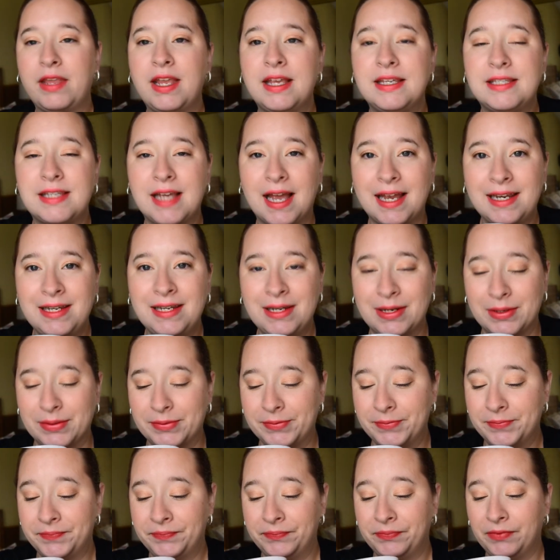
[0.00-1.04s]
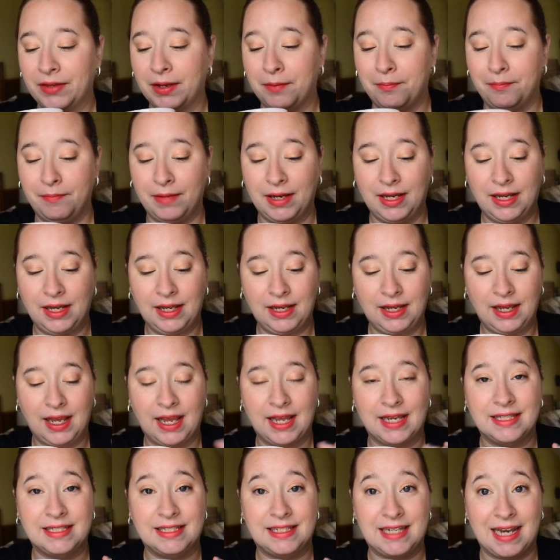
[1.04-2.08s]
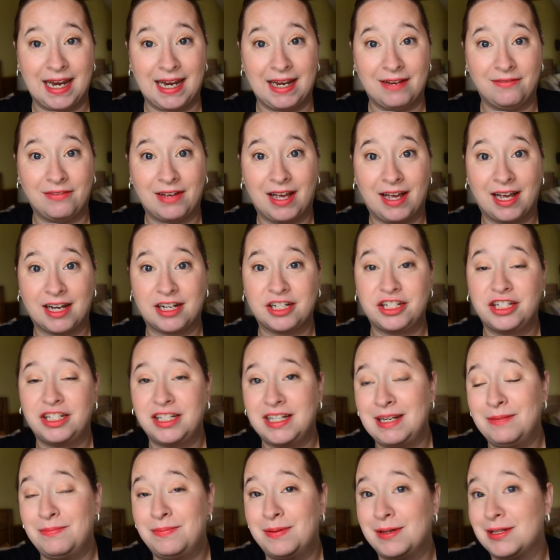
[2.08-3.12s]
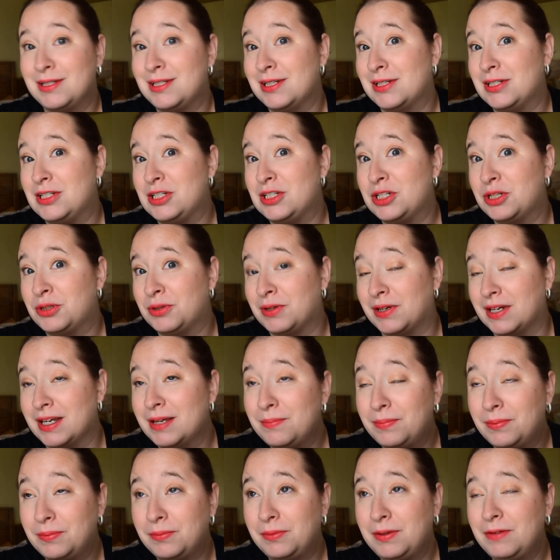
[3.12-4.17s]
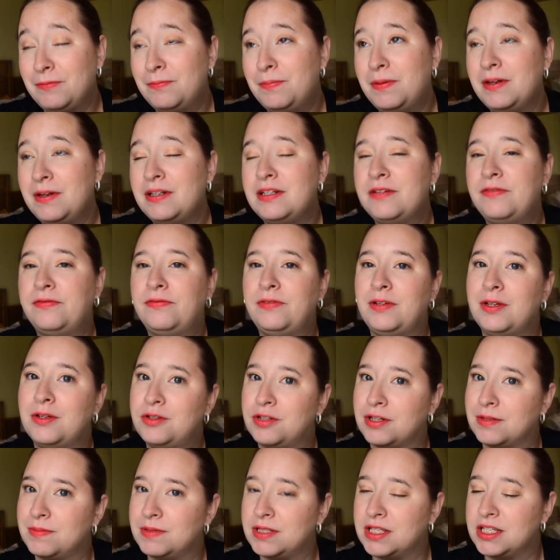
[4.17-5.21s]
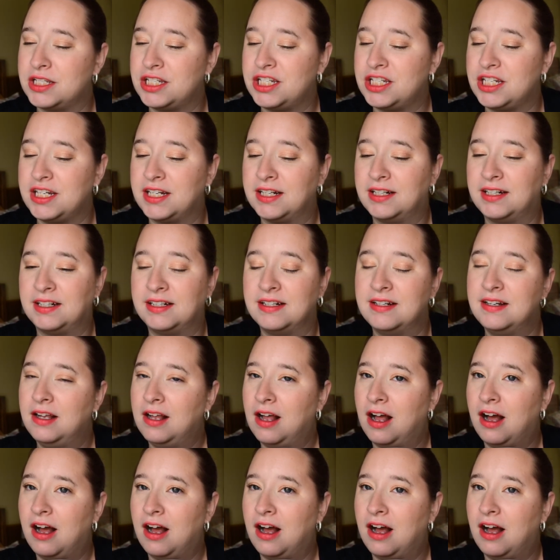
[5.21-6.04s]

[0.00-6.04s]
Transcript: Side note, me and Dave actually booked a trip. We've booked a few trips this year.